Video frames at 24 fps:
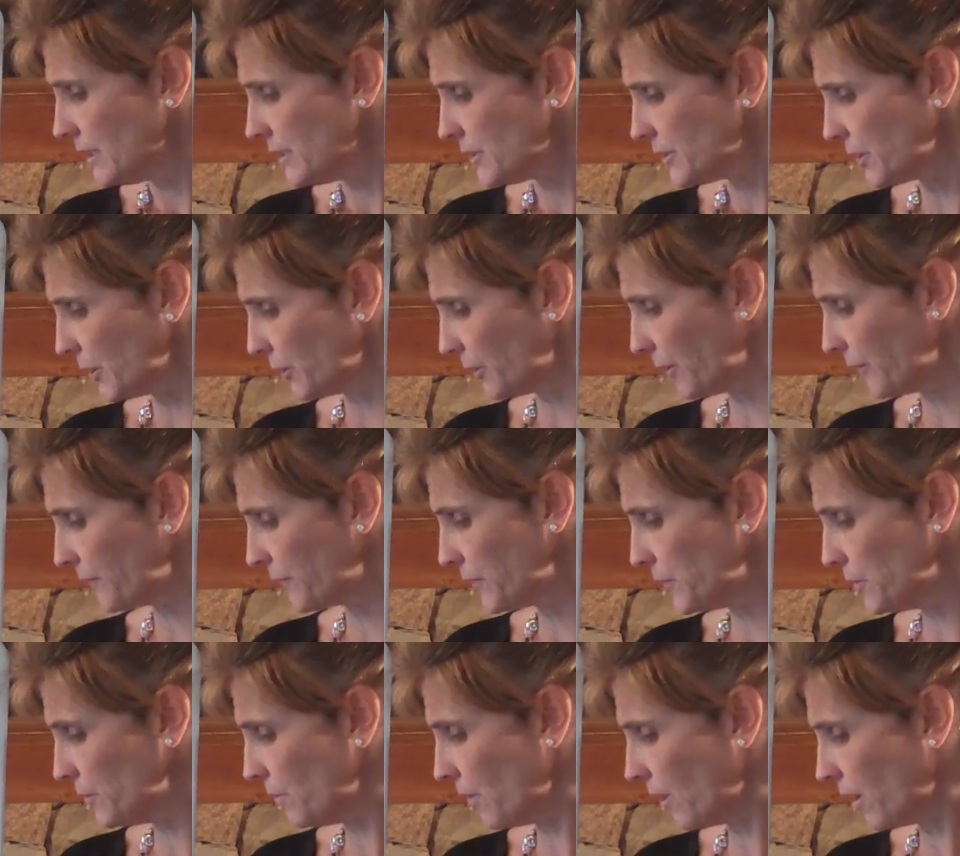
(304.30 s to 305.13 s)
So if
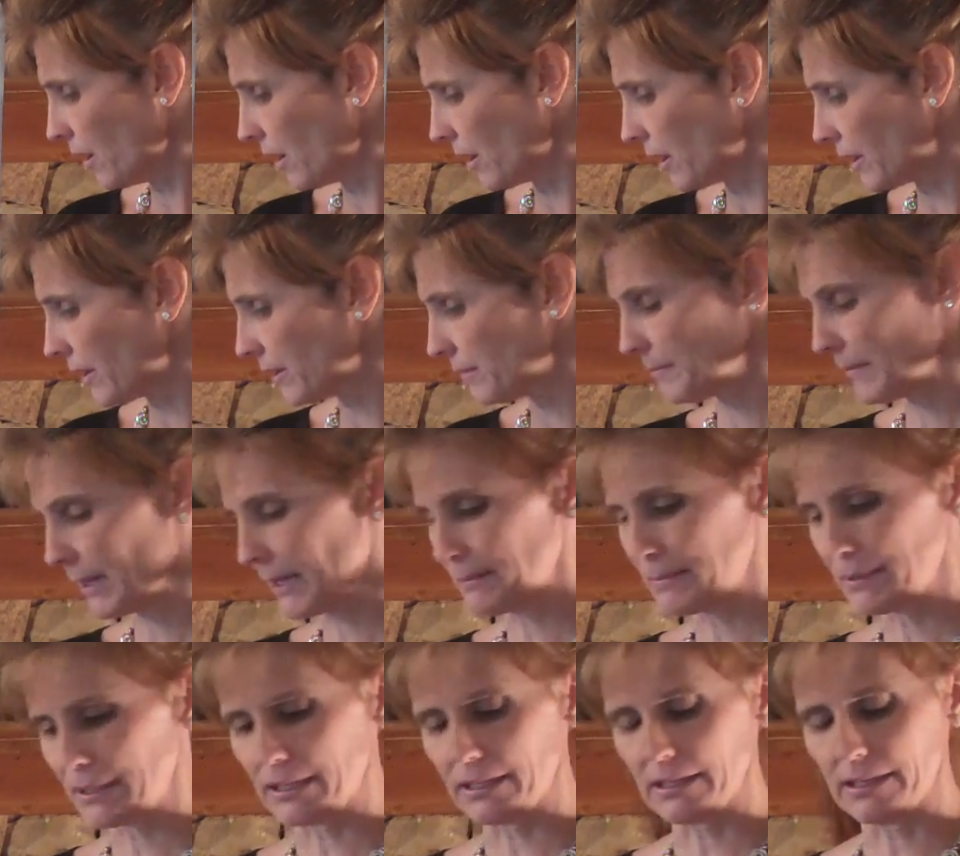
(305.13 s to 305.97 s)
you are
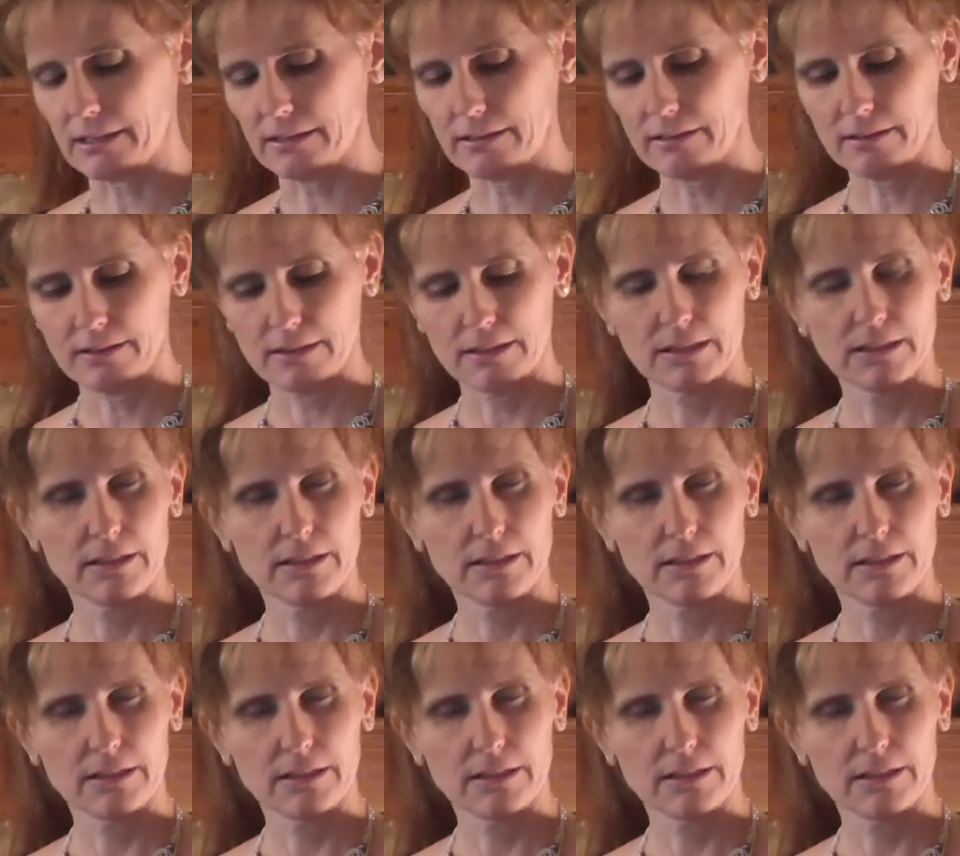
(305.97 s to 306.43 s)
maybe